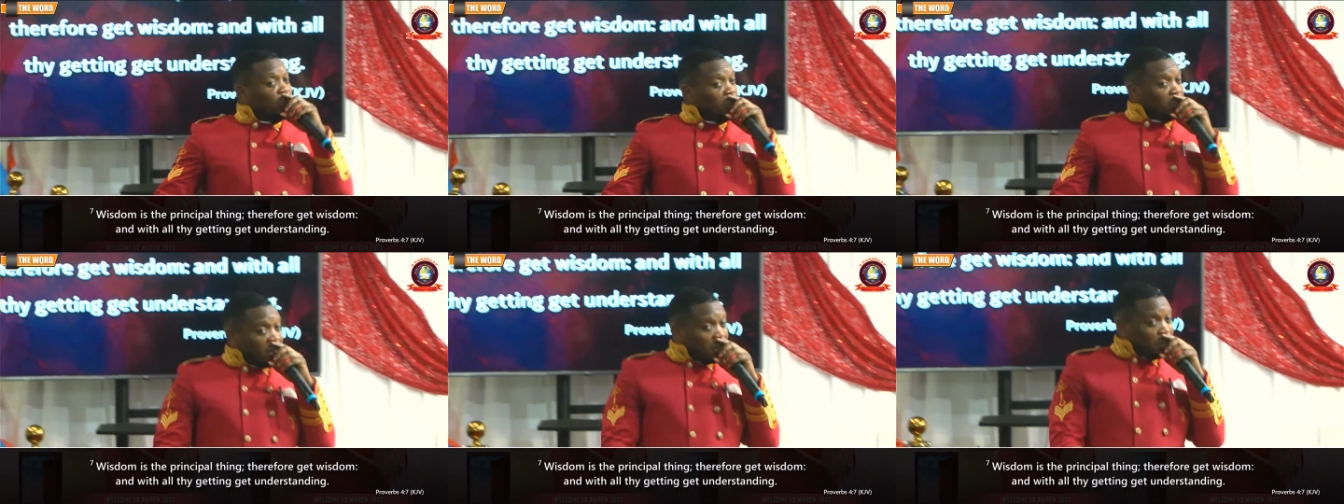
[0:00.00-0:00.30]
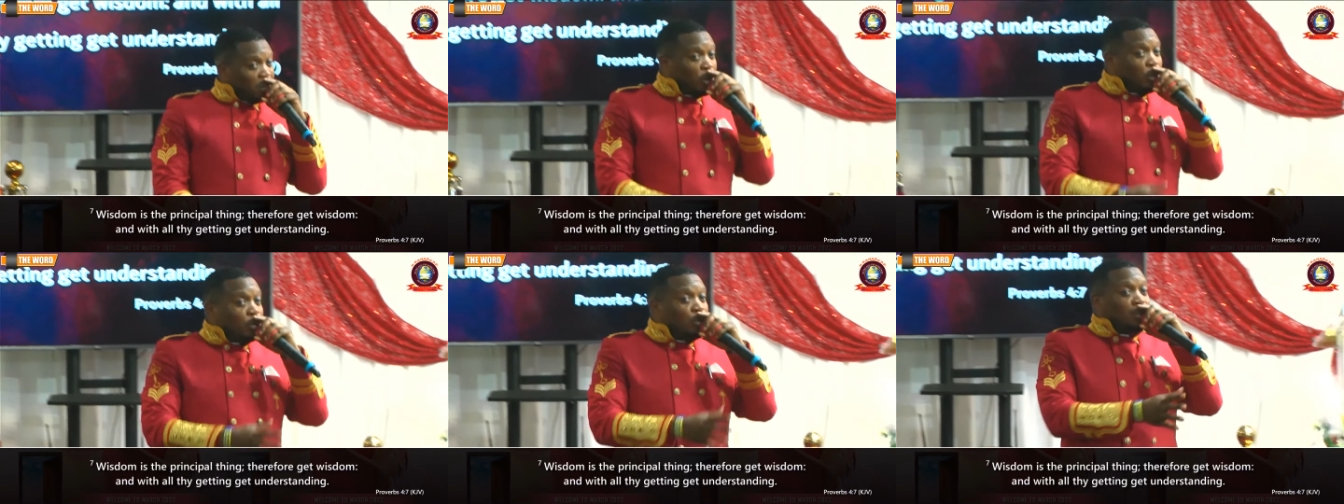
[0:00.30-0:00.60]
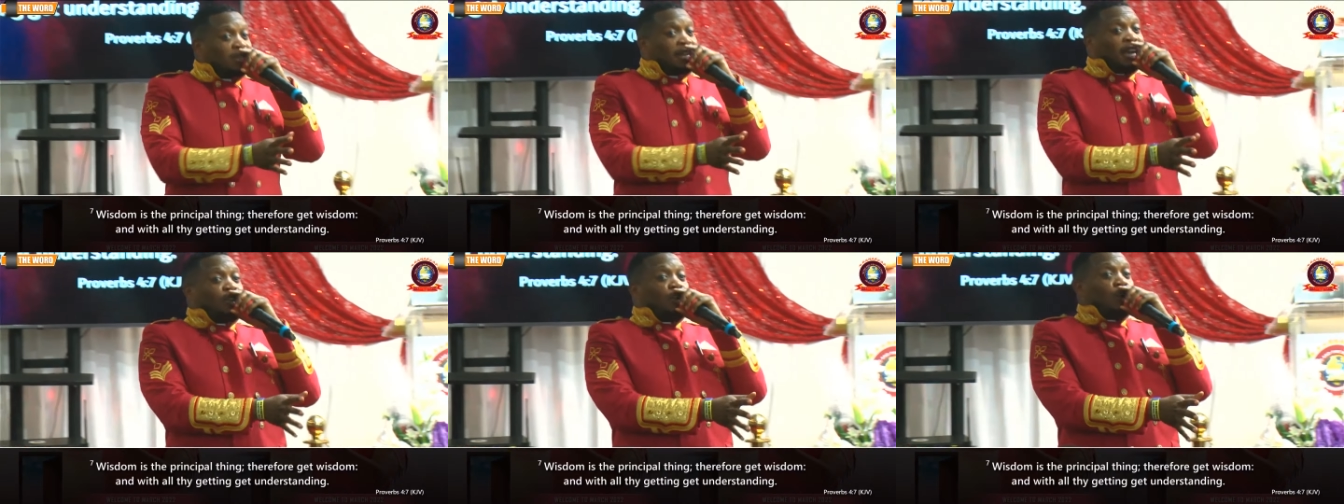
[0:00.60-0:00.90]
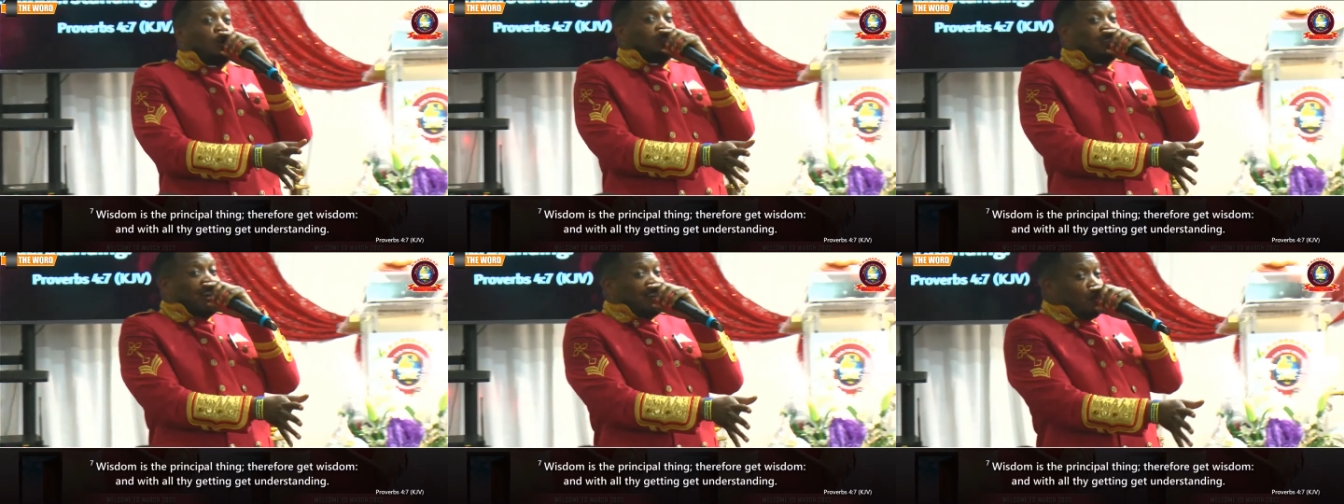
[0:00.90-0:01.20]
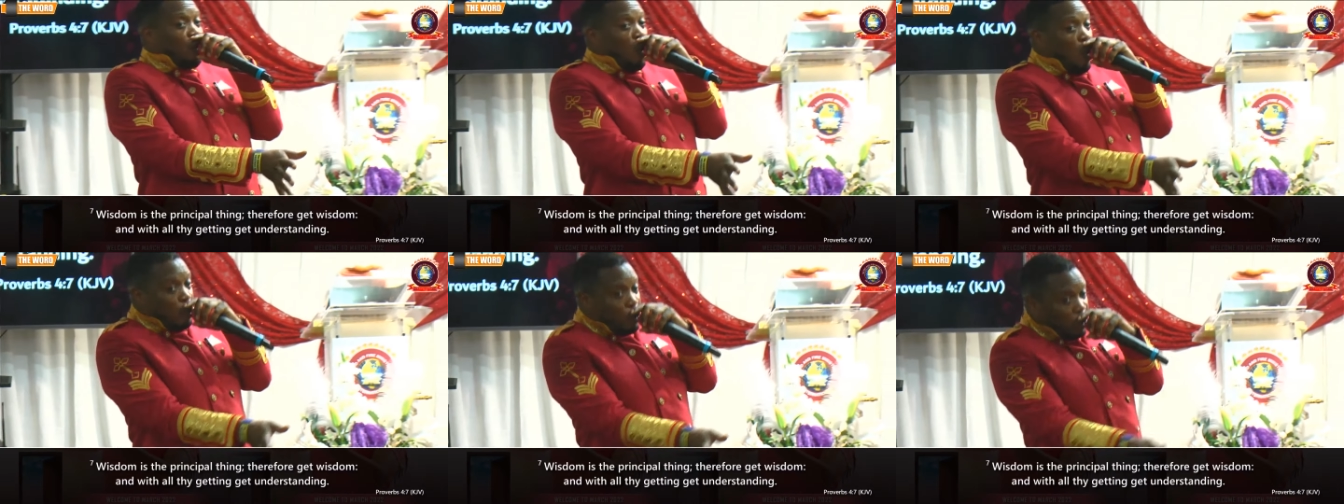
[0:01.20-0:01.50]
it because those are doors that
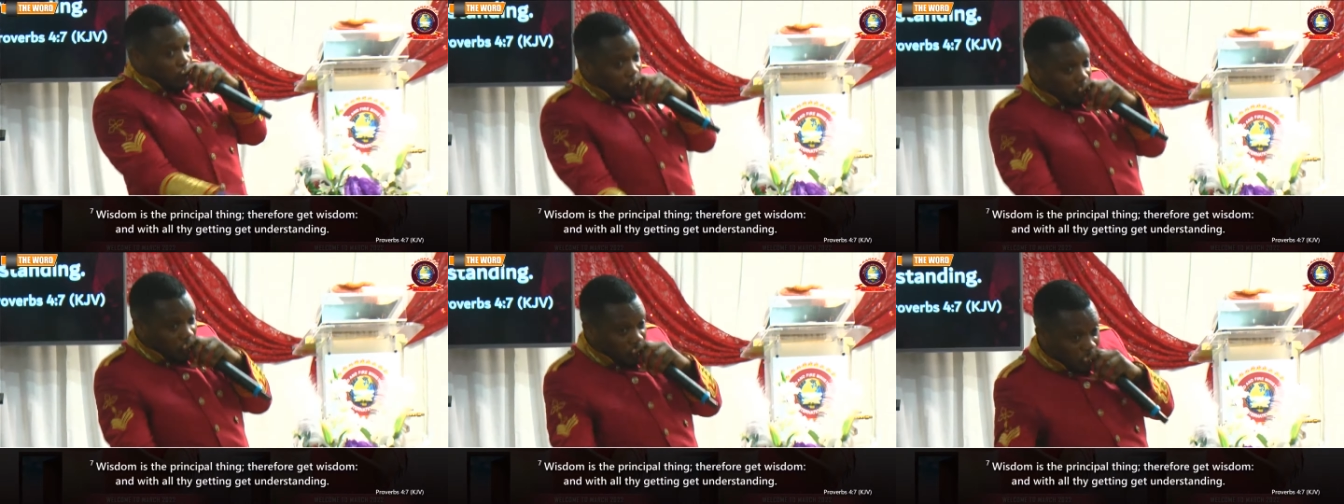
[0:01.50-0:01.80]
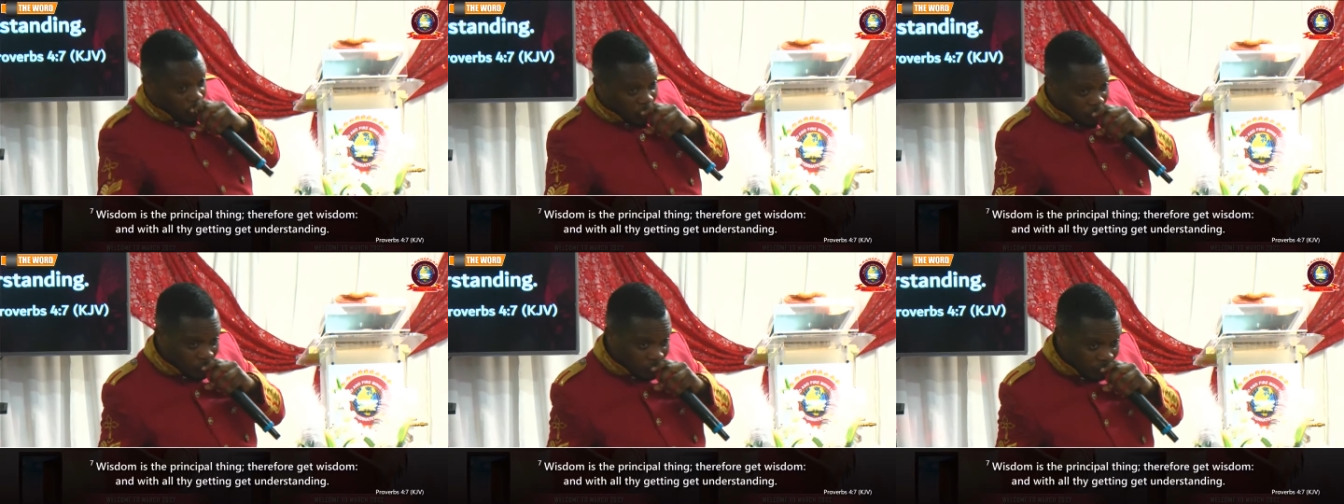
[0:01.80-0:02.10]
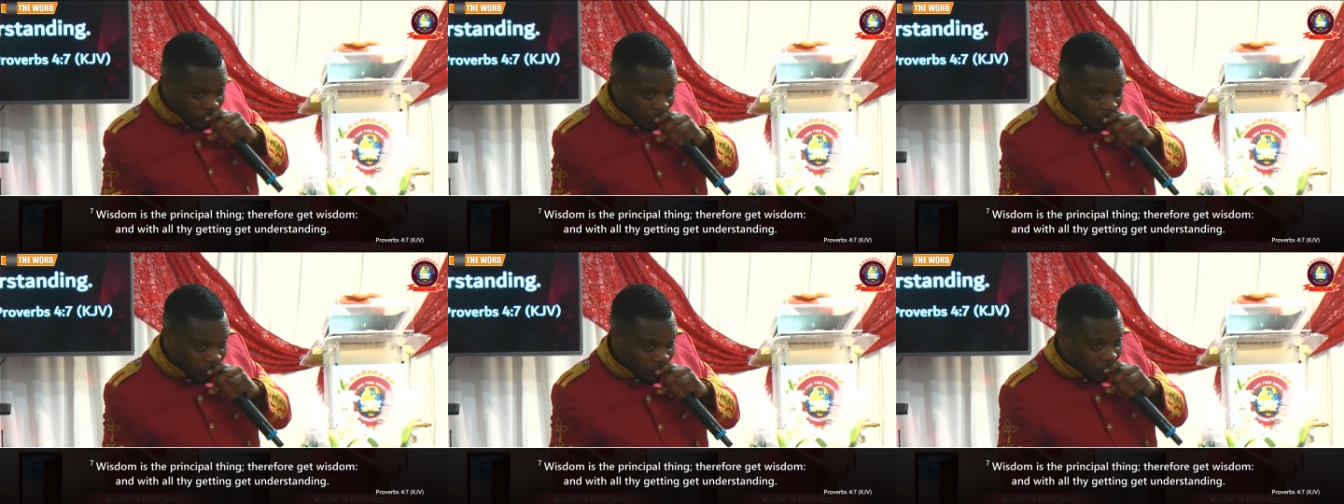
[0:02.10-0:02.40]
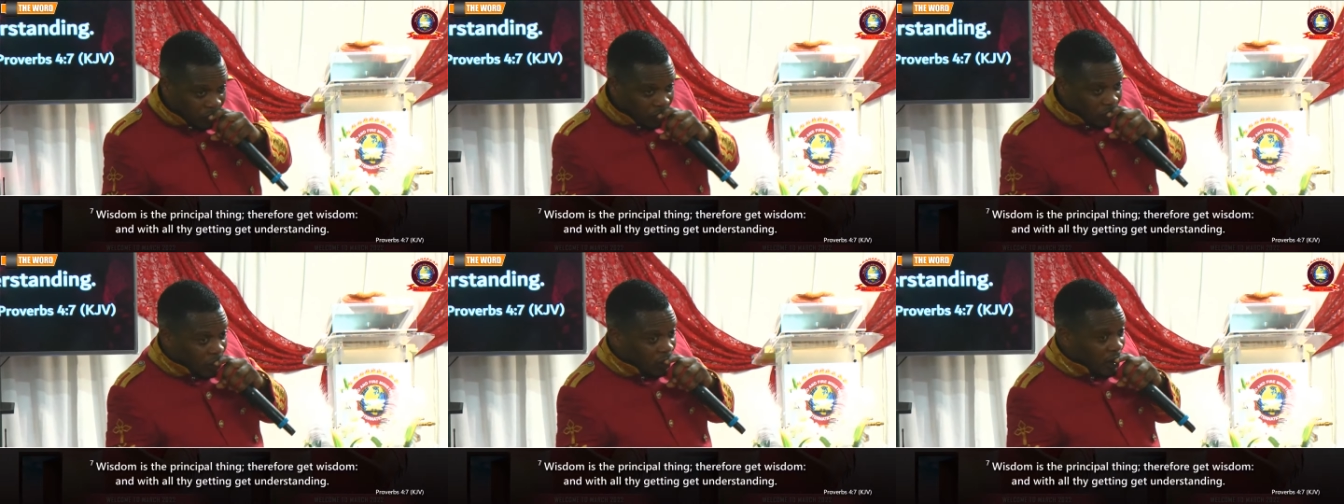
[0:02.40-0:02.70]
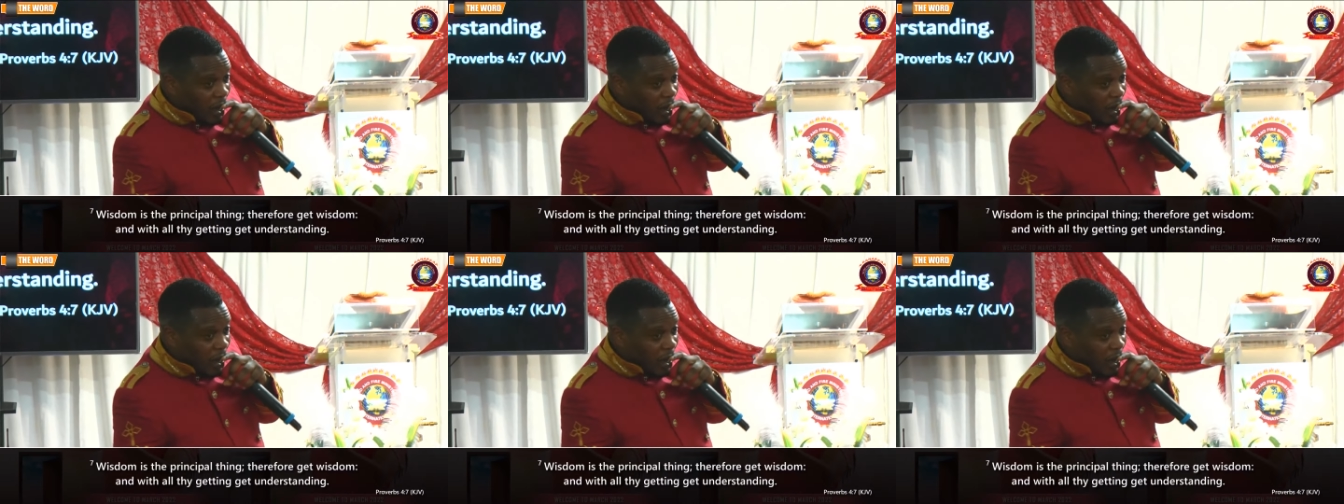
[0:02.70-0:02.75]
you open. Yes, sir. That's right.